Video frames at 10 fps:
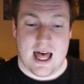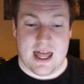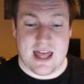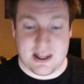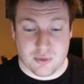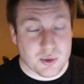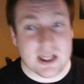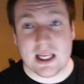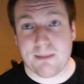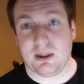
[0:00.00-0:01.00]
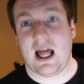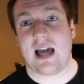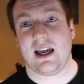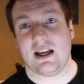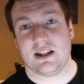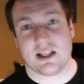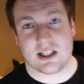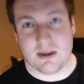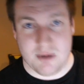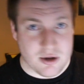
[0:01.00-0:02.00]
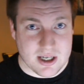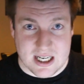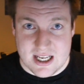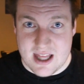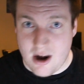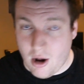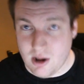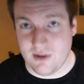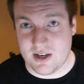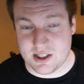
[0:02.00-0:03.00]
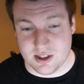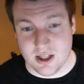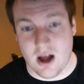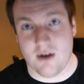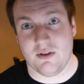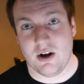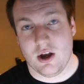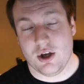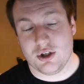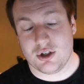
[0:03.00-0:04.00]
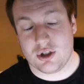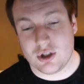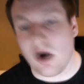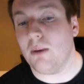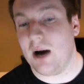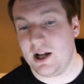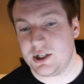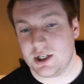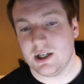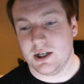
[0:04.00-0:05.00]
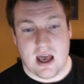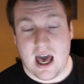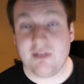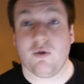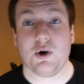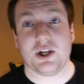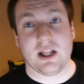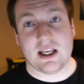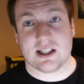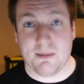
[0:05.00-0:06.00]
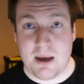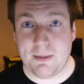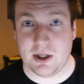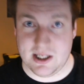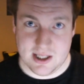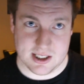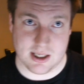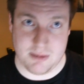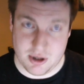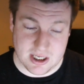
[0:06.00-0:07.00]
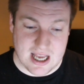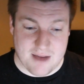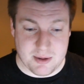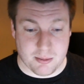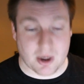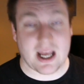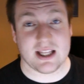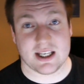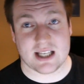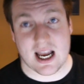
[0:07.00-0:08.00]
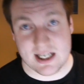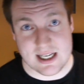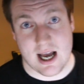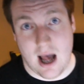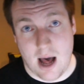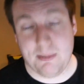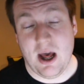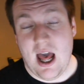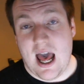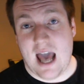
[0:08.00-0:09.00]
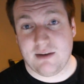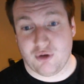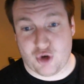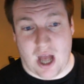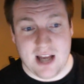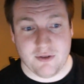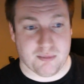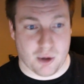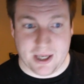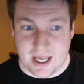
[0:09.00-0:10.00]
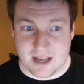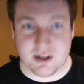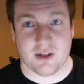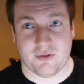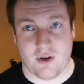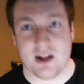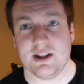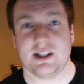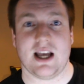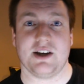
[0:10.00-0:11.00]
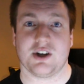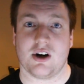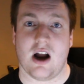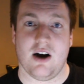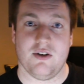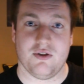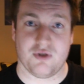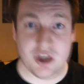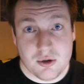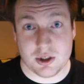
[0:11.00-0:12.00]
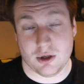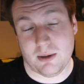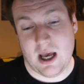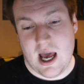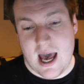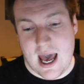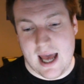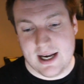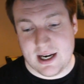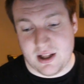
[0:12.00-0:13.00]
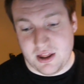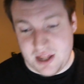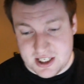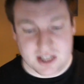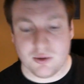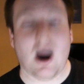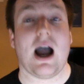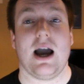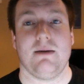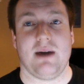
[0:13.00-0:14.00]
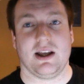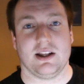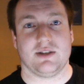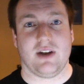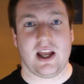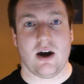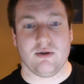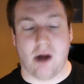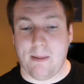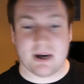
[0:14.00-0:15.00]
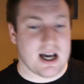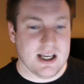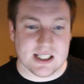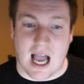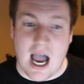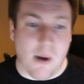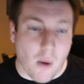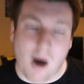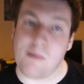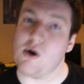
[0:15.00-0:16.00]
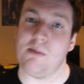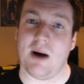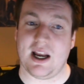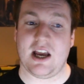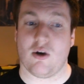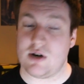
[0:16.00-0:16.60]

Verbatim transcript: that's really plaguing this community that all of us love so much. Unfortunately, some people in this community have been bringing this idea up and kind of bringing it to the front and center of YouTube. And this is why I am making this video. Not because I want more money or